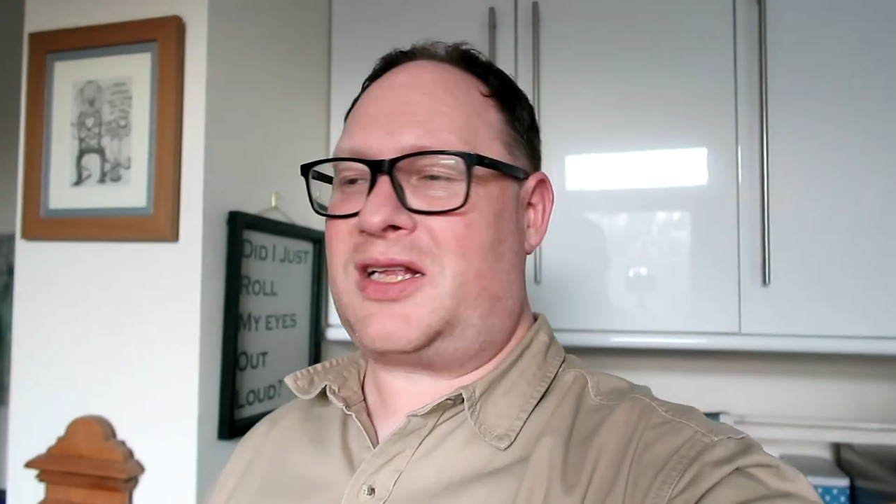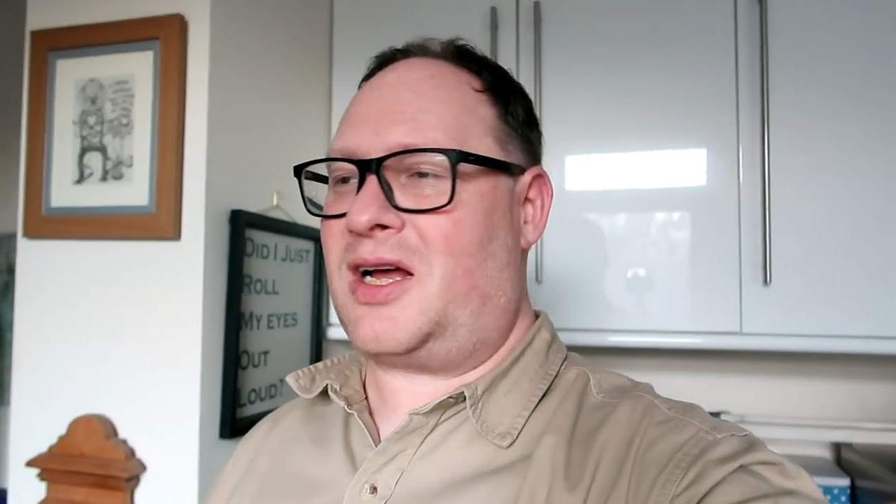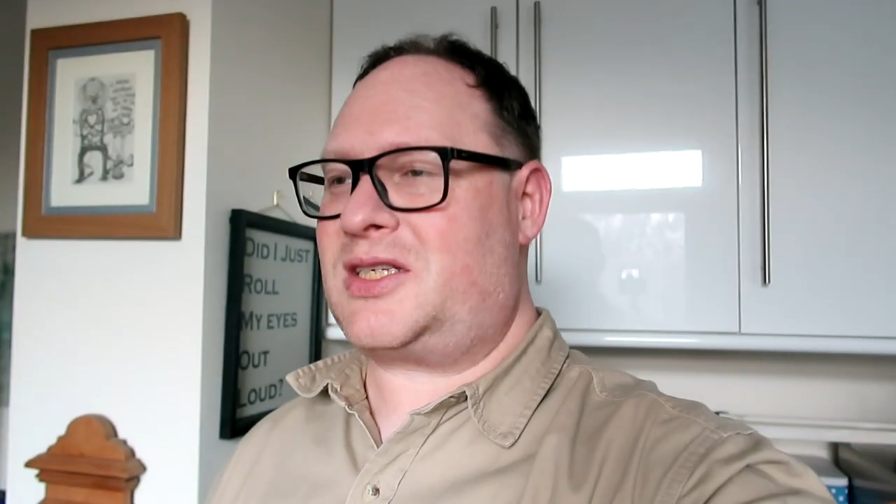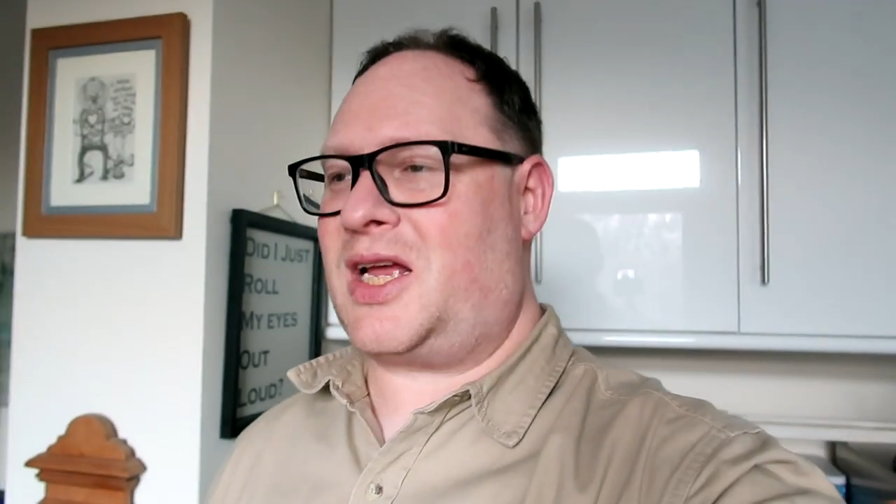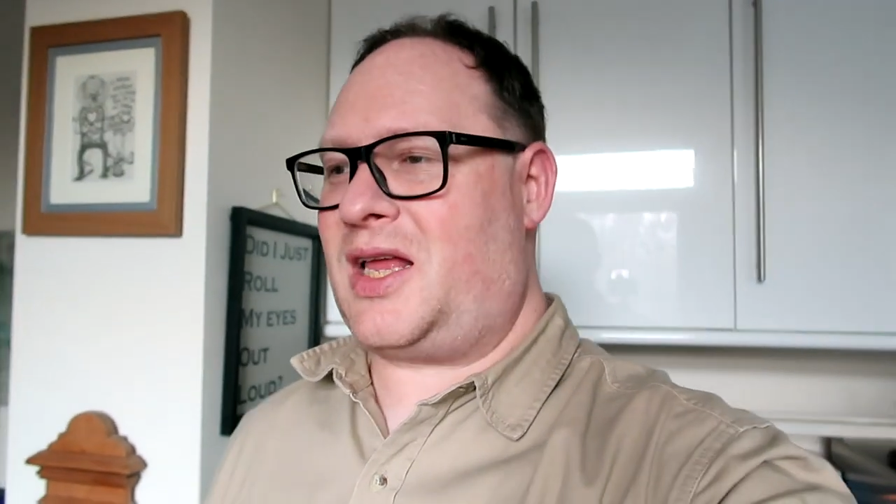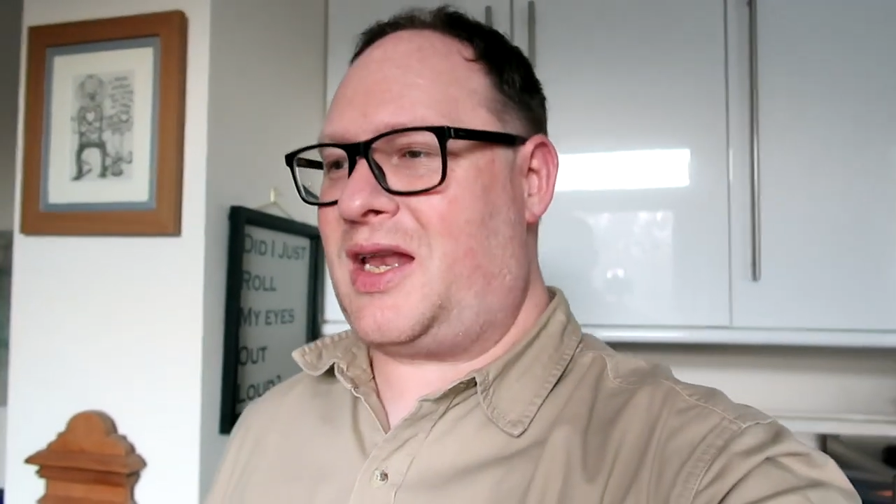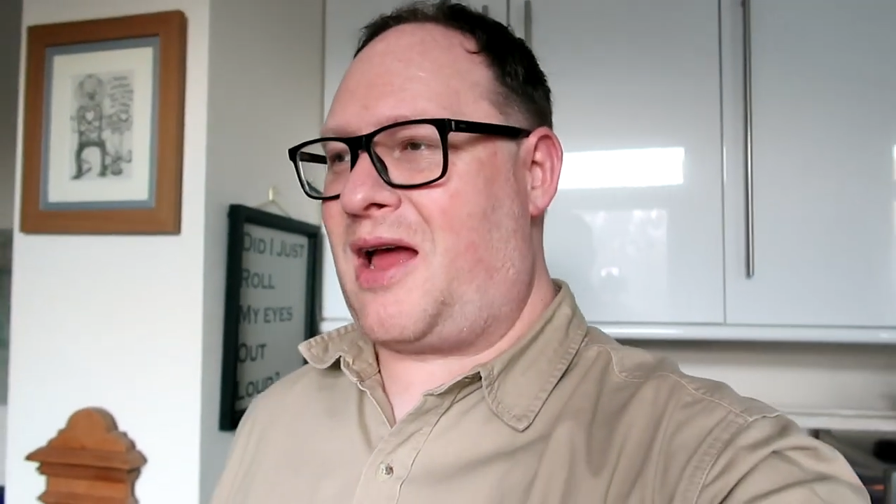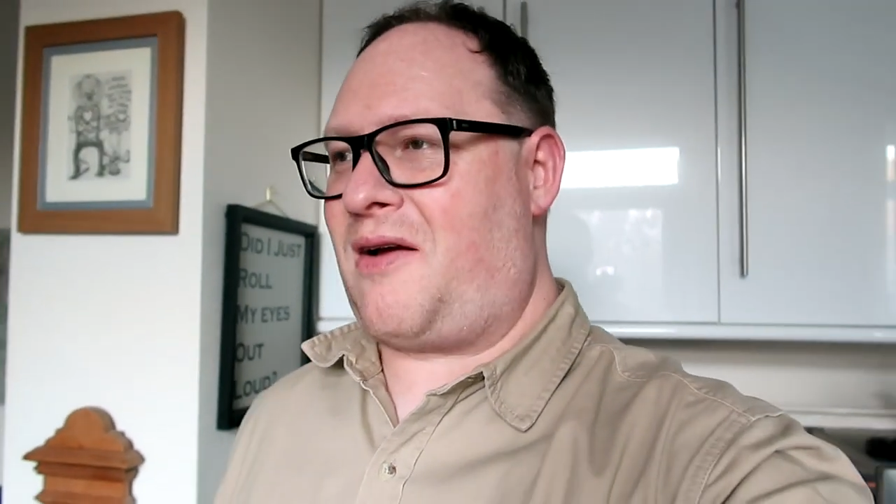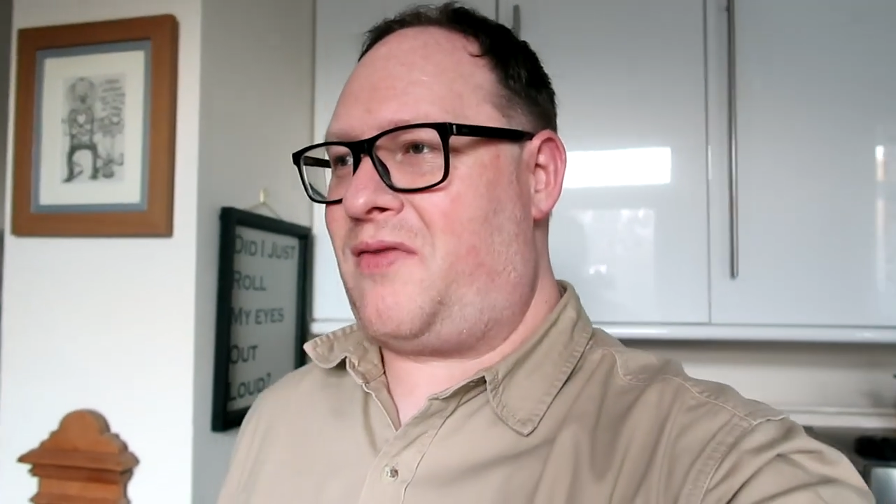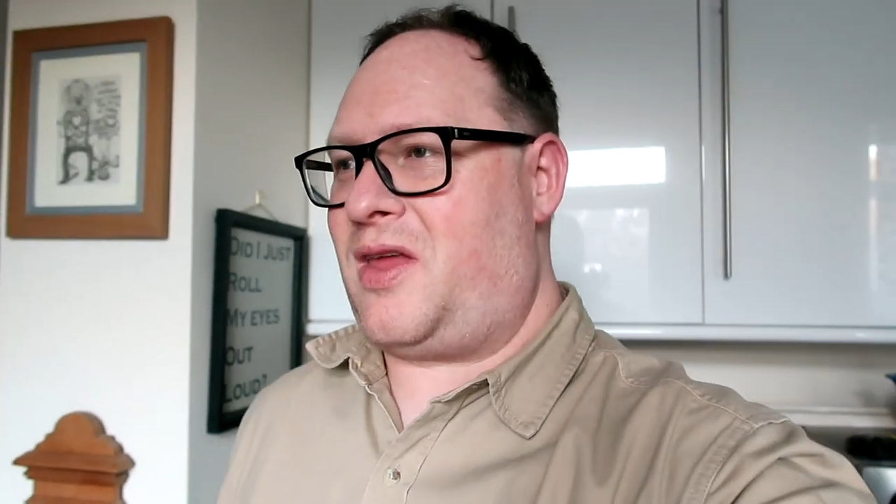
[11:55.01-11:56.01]
start settling
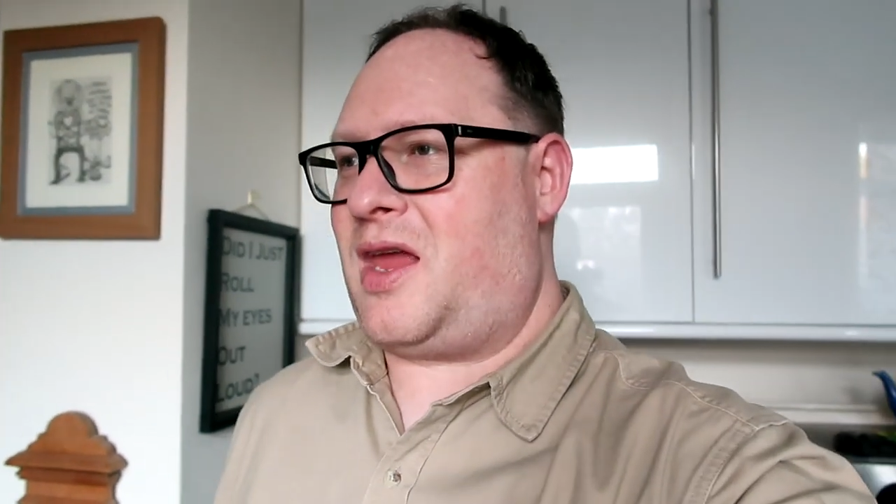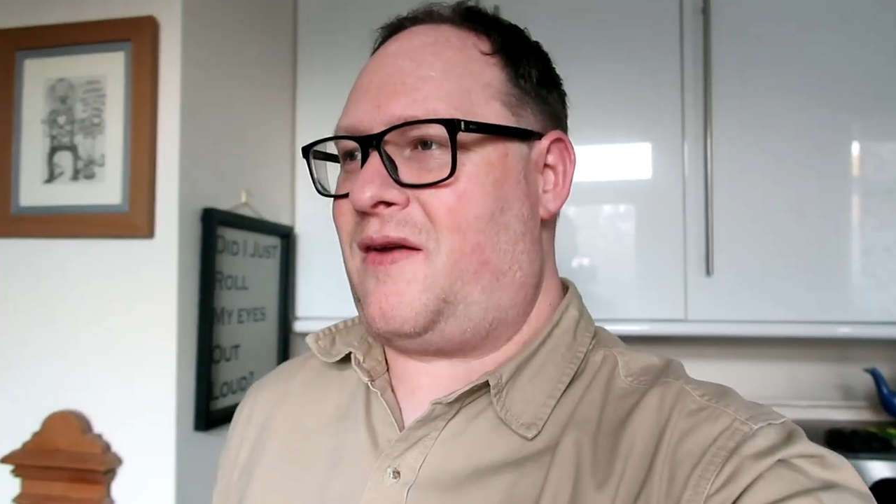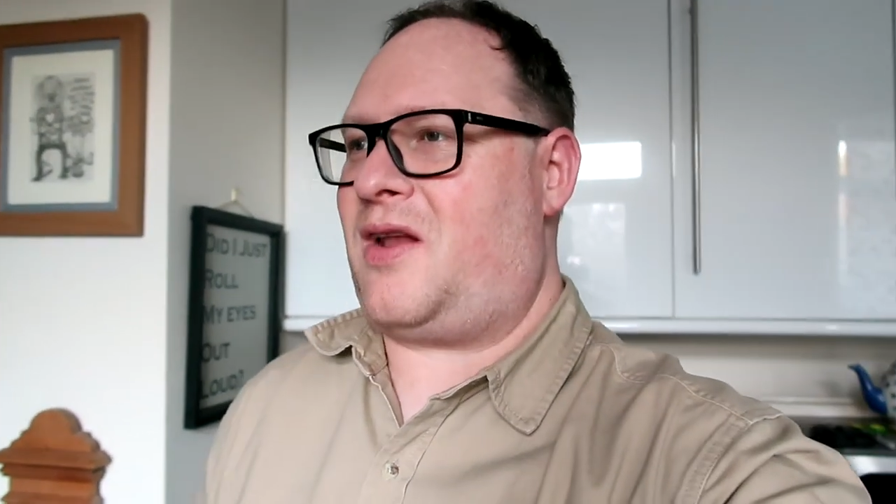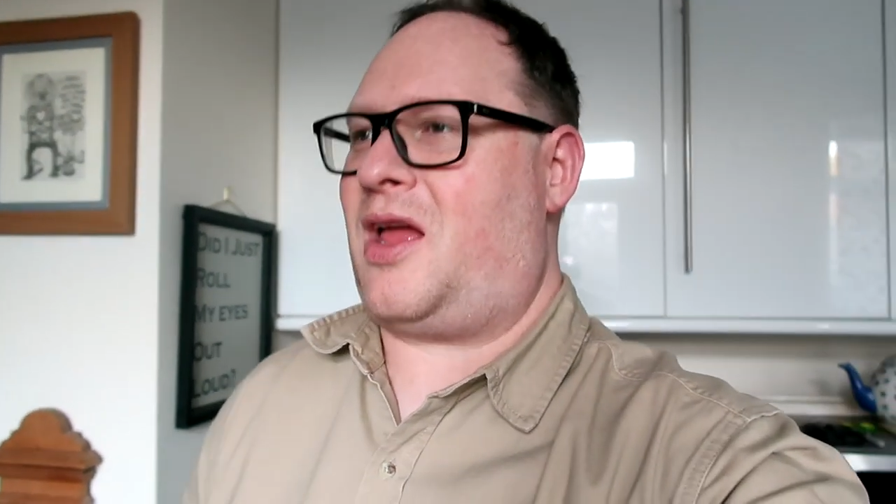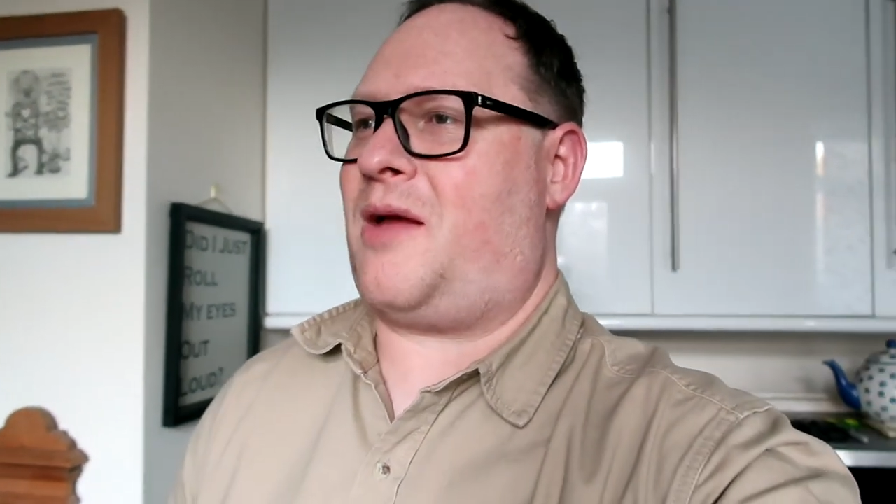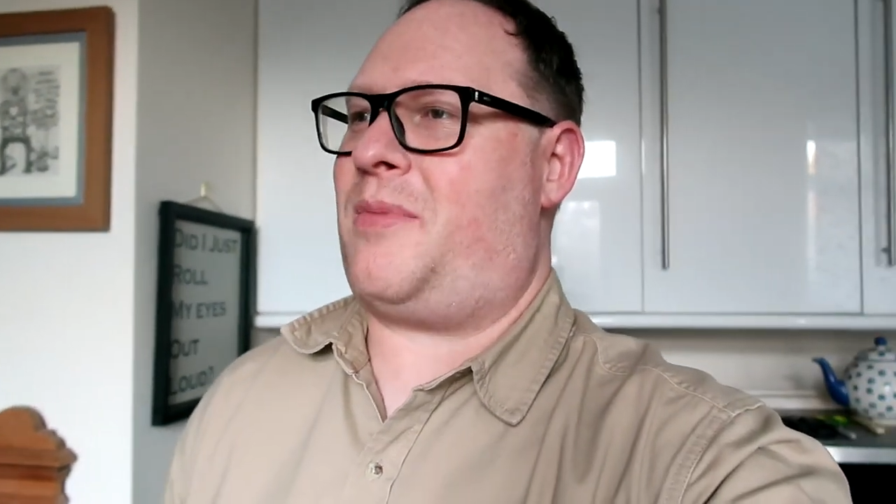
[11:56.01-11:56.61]
down for the evening,